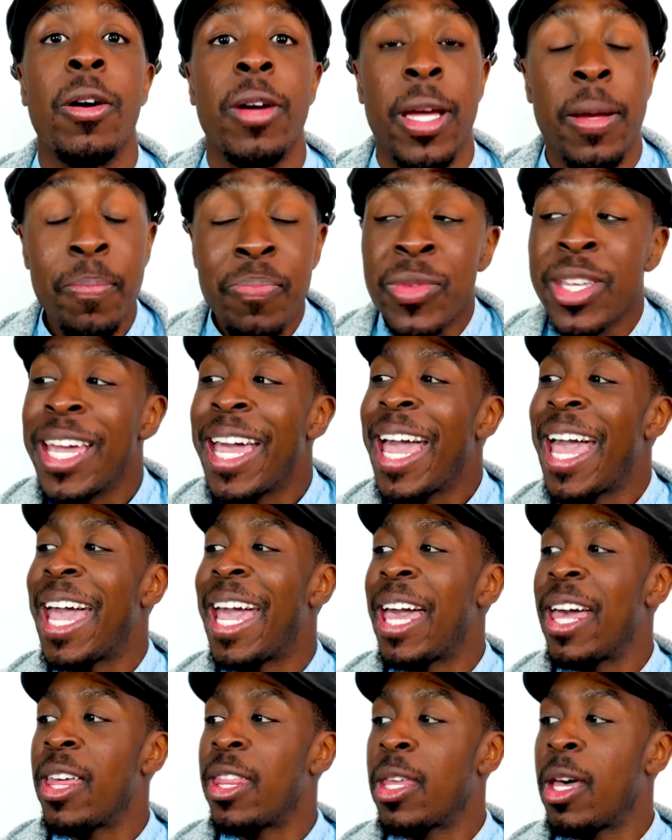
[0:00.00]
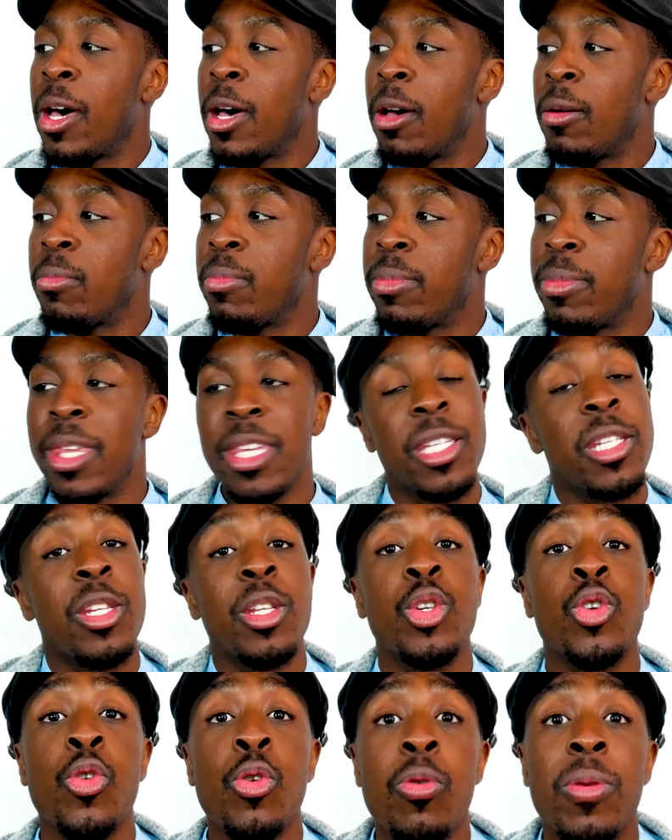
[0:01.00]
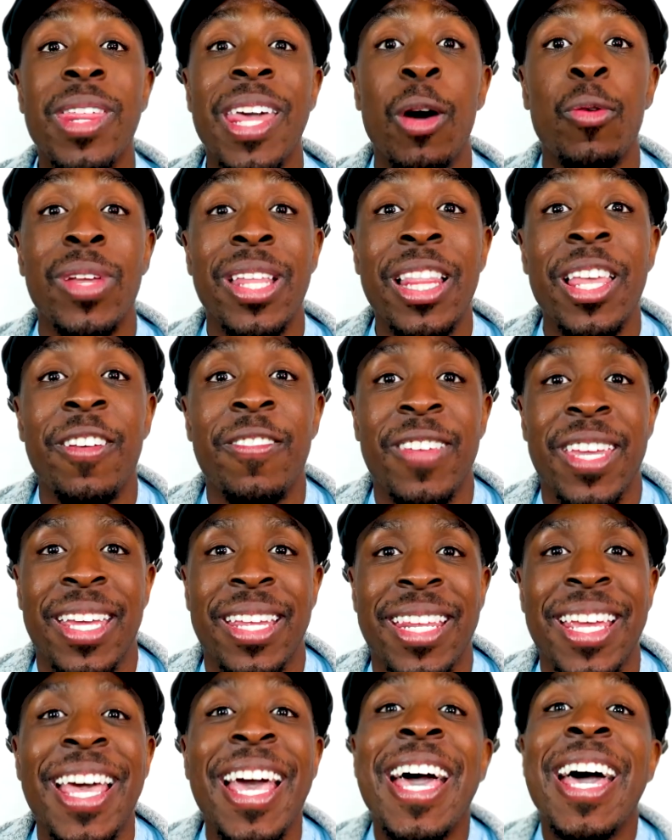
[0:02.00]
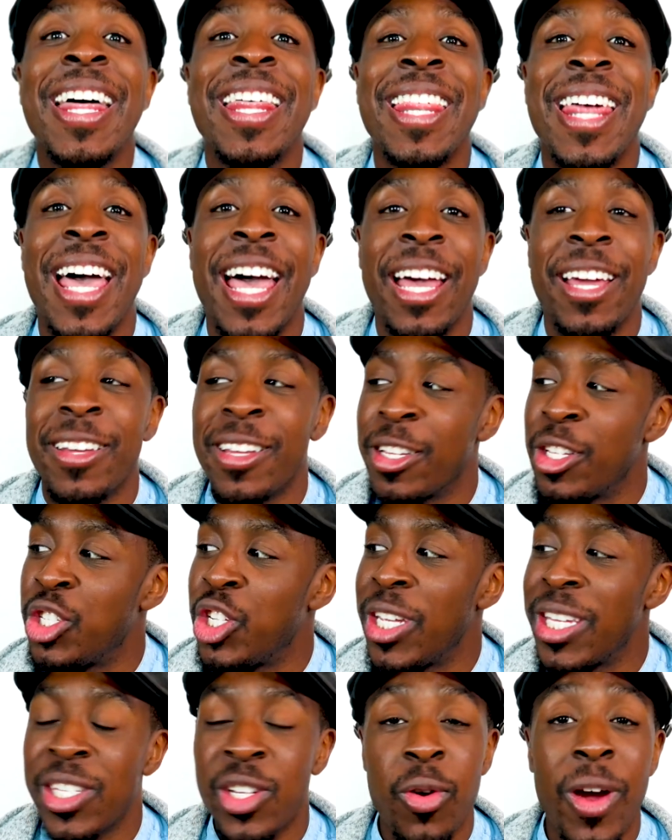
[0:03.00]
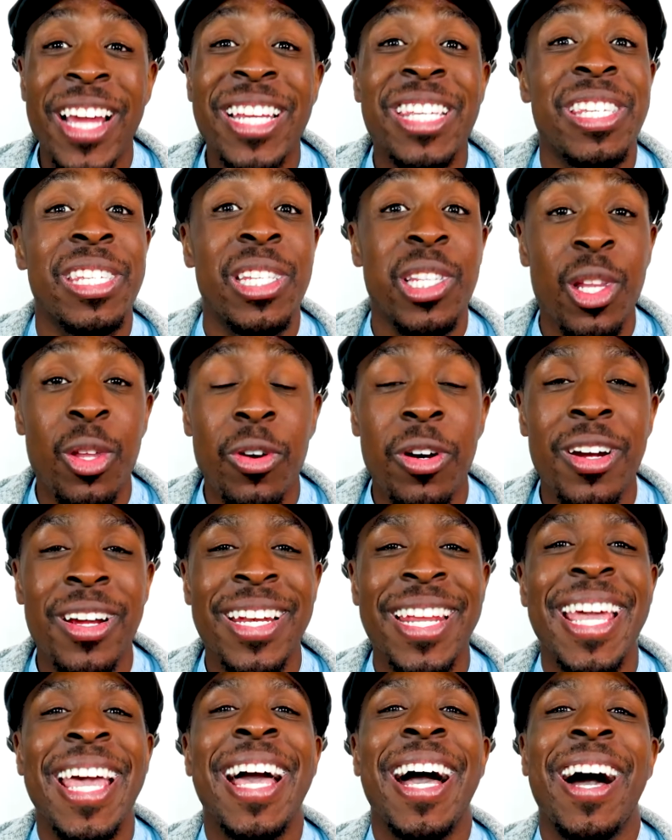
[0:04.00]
Okay, and um, this is the truth that we live in, that Jesus Christ is Lord.